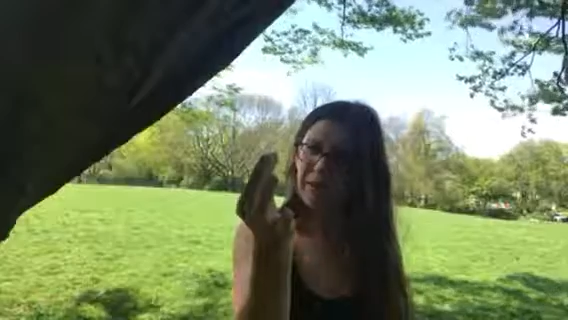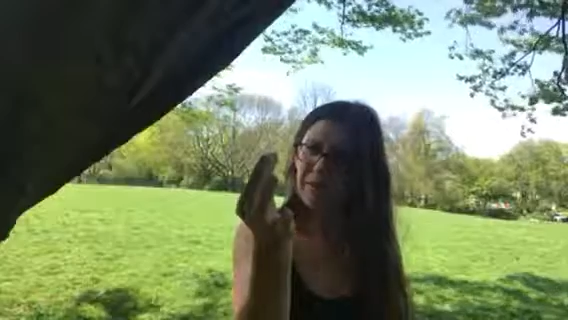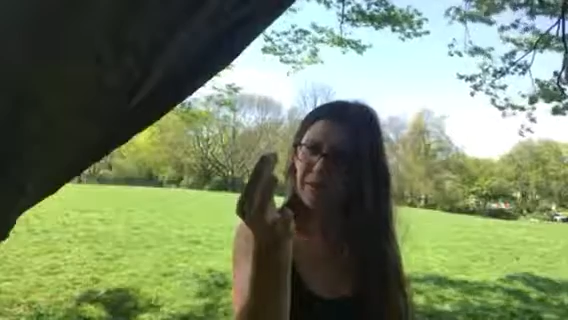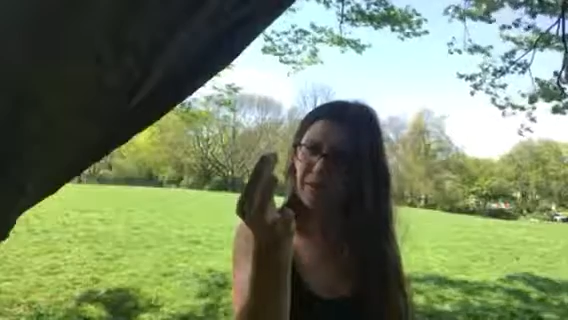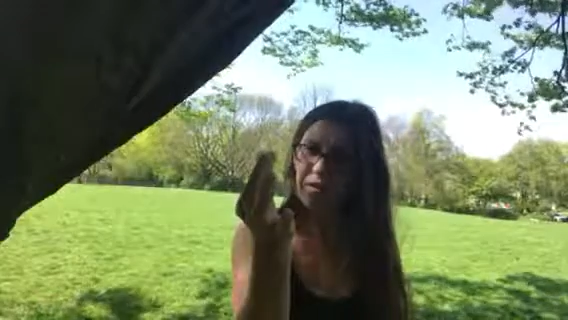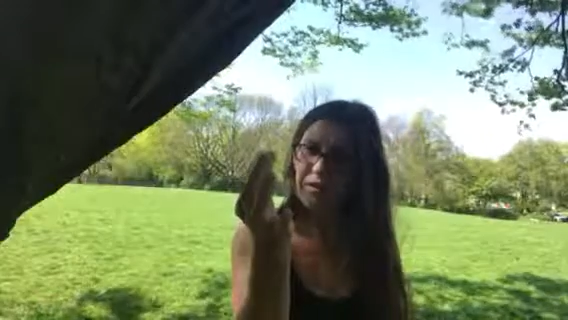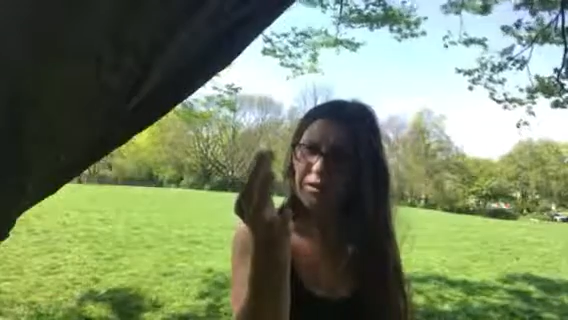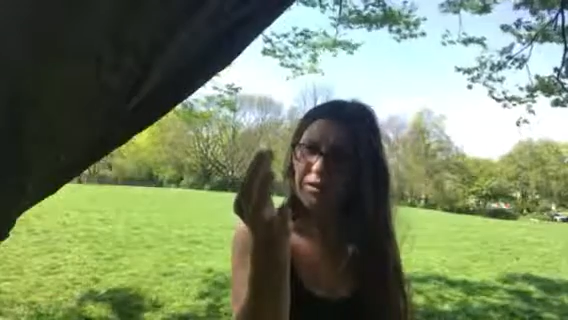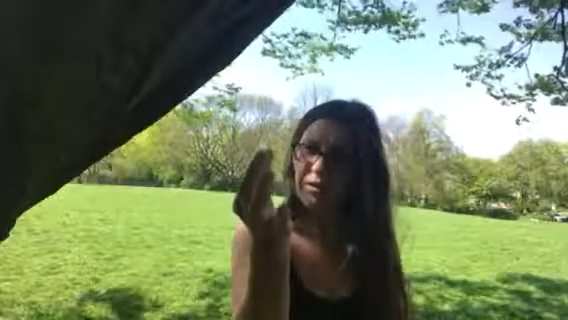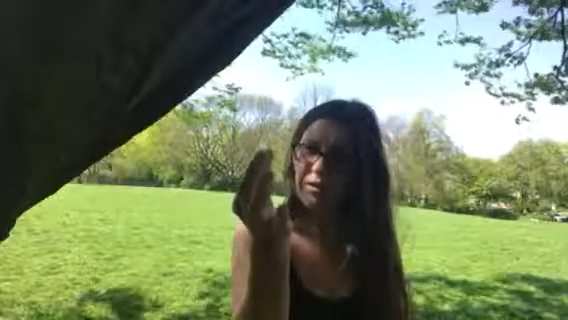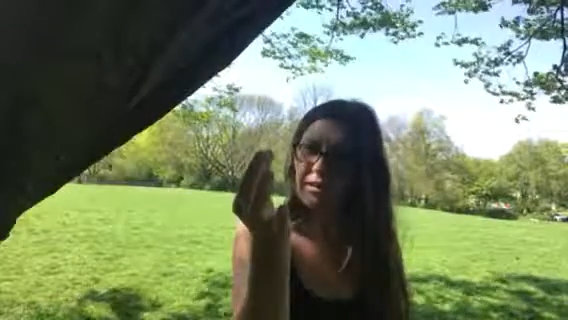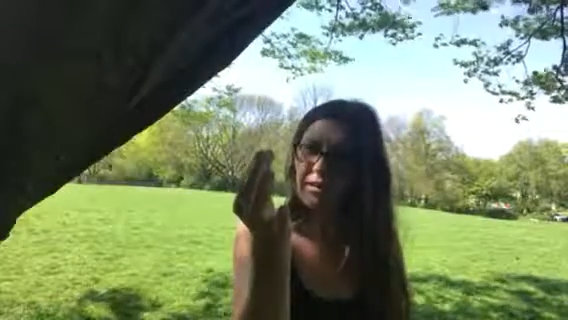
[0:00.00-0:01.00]
electric
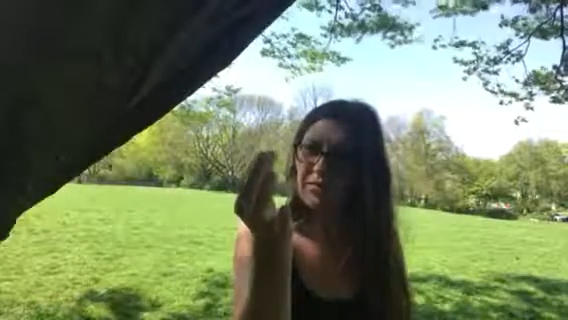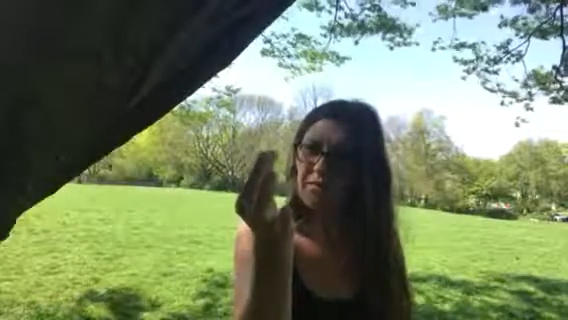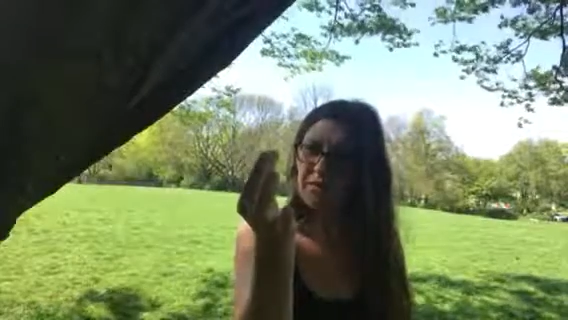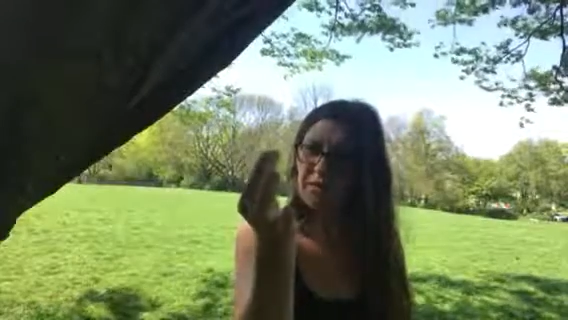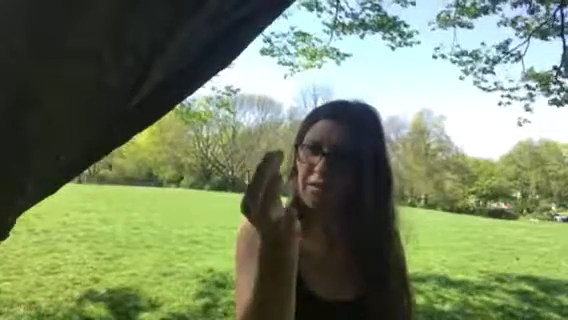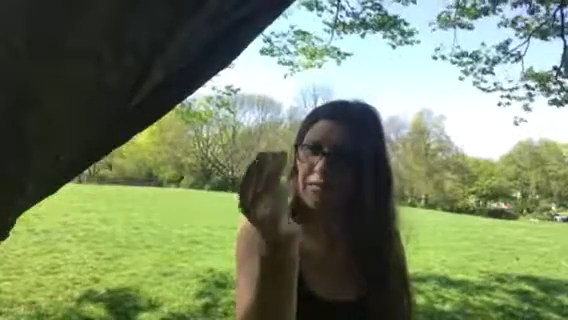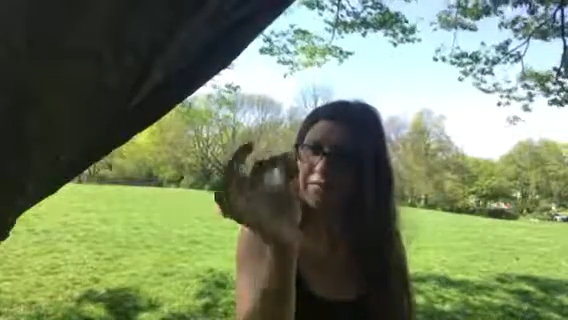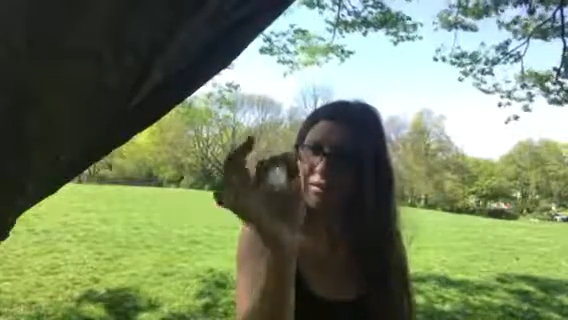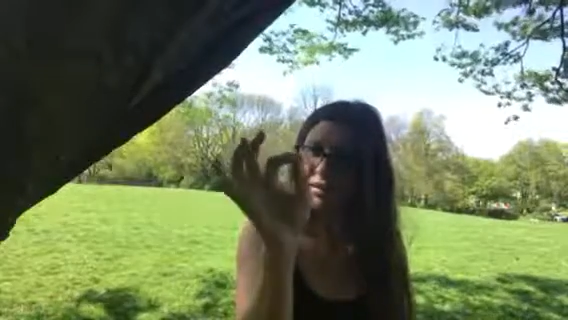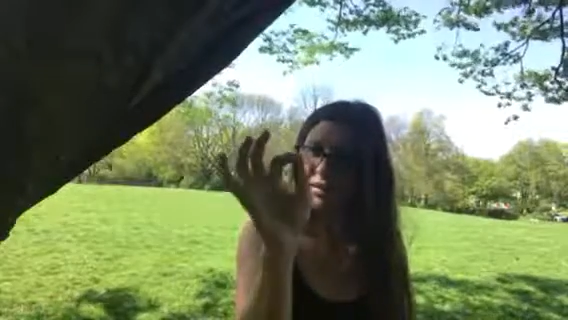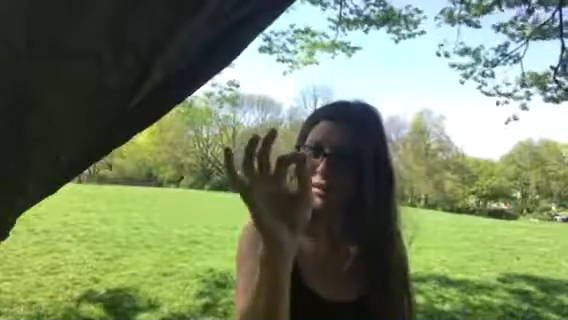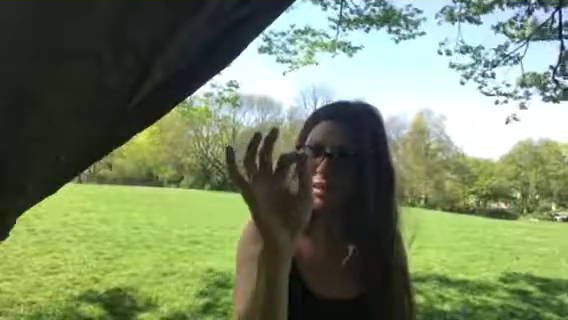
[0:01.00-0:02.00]
awareness of yourself
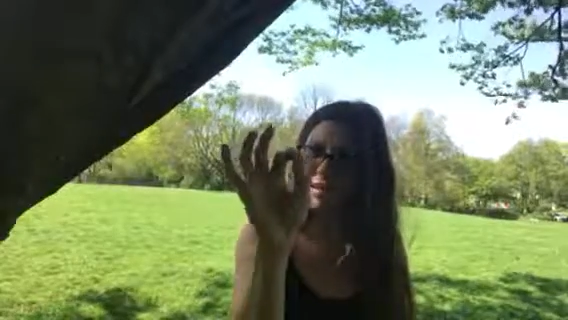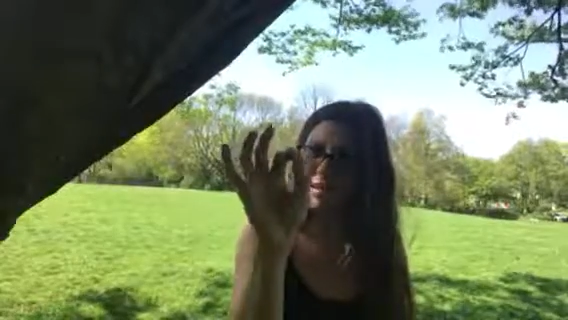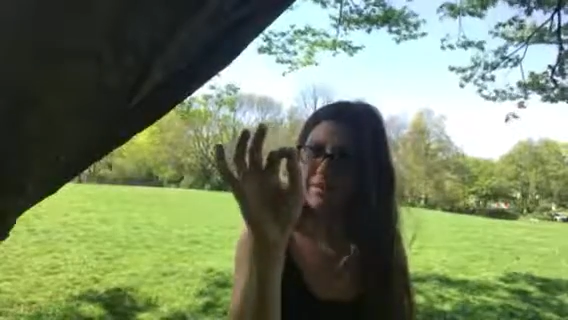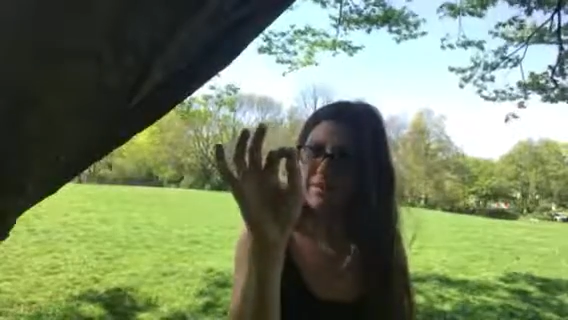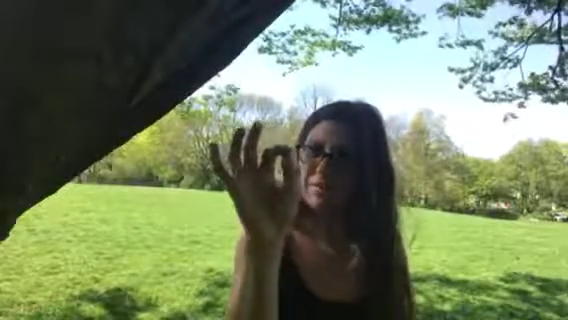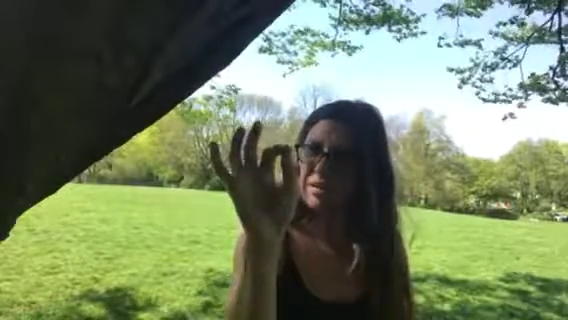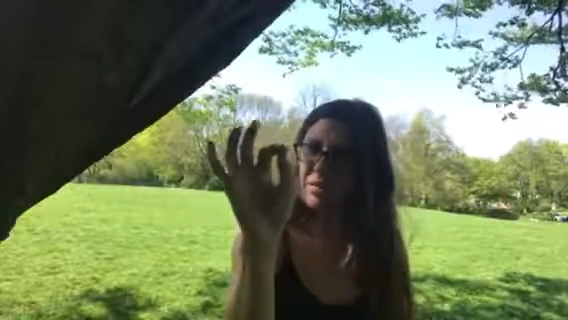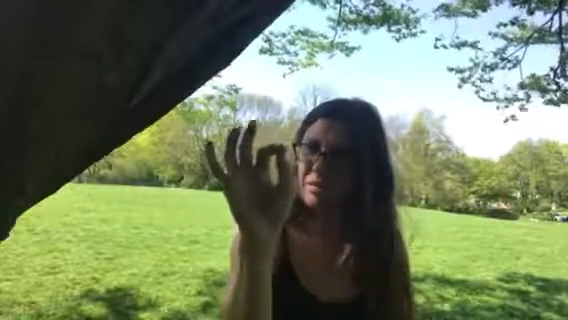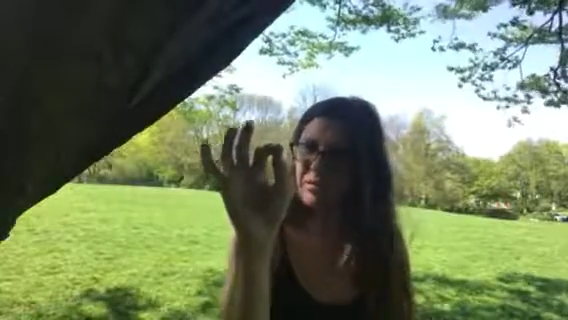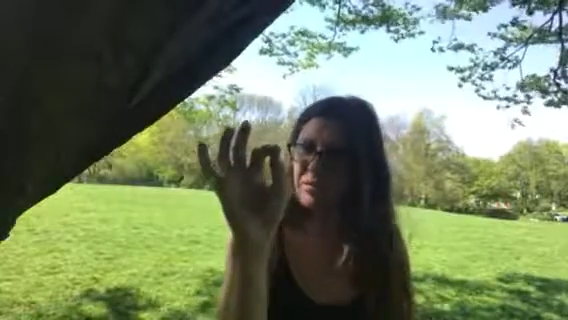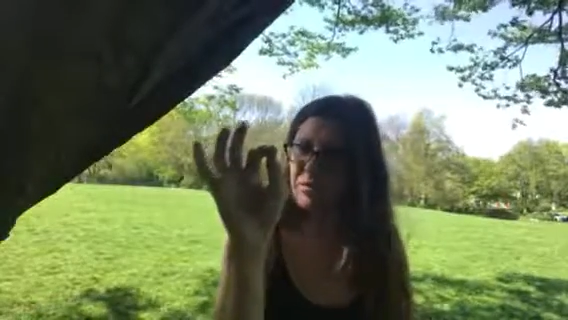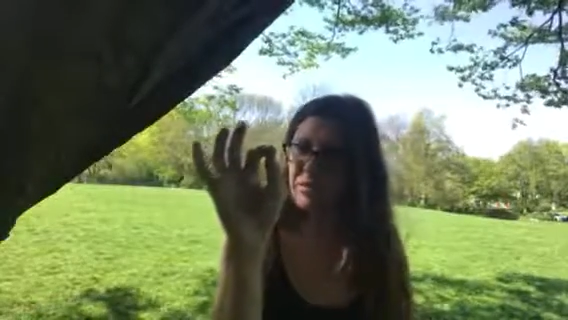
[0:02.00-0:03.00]
inside the piece of